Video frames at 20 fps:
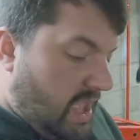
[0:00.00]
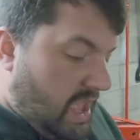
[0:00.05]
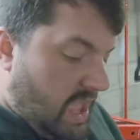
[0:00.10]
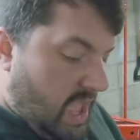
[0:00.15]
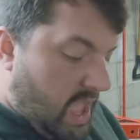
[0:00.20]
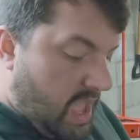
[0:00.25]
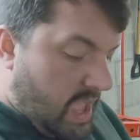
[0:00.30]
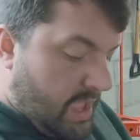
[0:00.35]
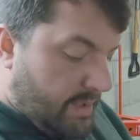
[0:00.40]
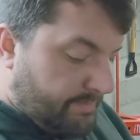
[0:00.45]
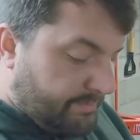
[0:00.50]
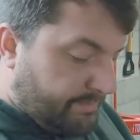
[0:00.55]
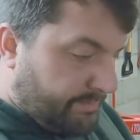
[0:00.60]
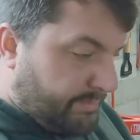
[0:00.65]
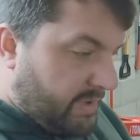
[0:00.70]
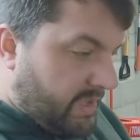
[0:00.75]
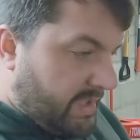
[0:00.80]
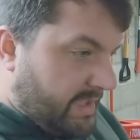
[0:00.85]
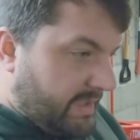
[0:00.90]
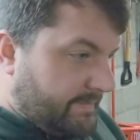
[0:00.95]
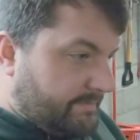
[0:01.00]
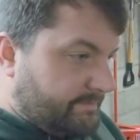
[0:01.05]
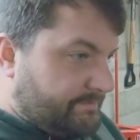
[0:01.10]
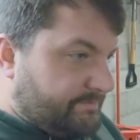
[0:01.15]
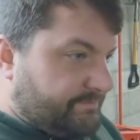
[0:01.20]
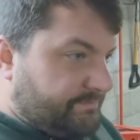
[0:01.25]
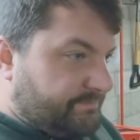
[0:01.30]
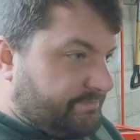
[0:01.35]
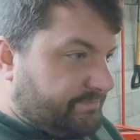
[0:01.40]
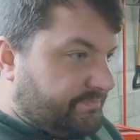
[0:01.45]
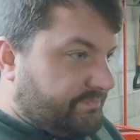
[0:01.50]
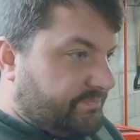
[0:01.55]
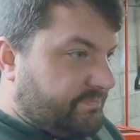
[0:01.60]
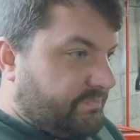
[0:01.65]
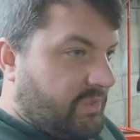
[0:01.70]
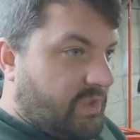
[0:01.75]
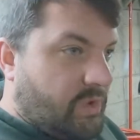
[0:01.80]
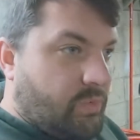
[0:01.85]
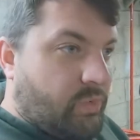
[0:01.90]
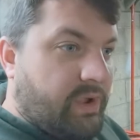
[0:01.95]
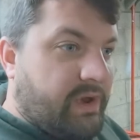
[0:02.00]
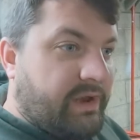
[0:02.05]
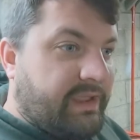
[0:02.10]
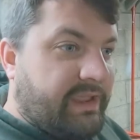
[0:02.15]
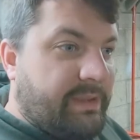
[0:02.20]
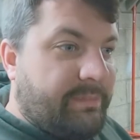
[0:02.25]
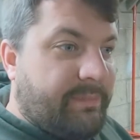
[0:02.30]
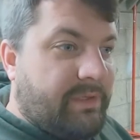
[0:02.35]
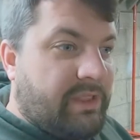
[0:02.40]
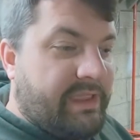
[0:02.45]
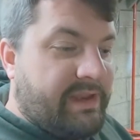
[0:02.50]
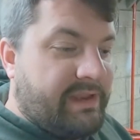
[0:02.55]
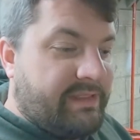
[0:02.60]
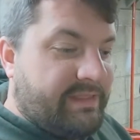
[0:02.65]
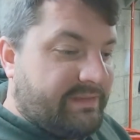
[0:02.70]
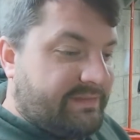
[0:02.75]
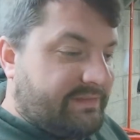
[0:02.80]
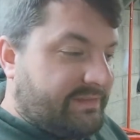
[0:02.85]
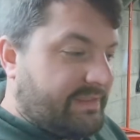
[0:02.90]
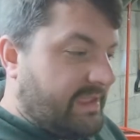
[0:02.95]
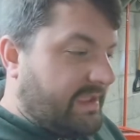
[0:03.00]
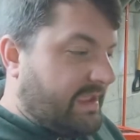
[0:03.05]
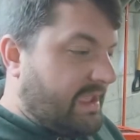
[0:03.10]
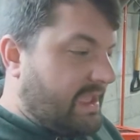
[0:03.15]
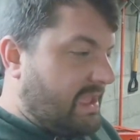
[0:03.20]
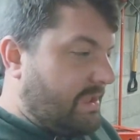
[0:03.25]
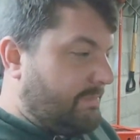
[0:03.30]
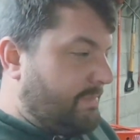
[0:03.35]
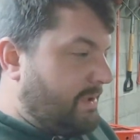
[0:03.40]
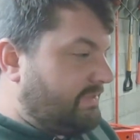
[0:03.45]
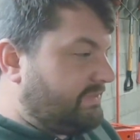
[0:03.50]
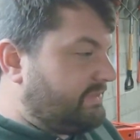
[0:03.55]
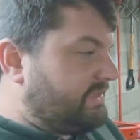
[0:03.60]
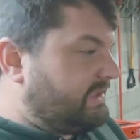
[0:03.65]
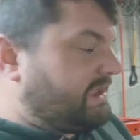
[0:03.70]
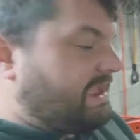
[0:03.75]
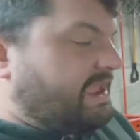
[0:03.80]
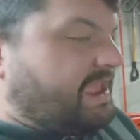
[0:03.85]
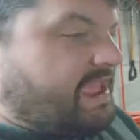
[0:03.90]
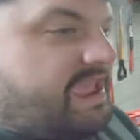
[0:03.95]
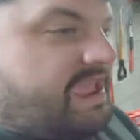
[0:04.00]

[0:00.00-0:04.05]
But we're going to keep cleaning this thing up. I think I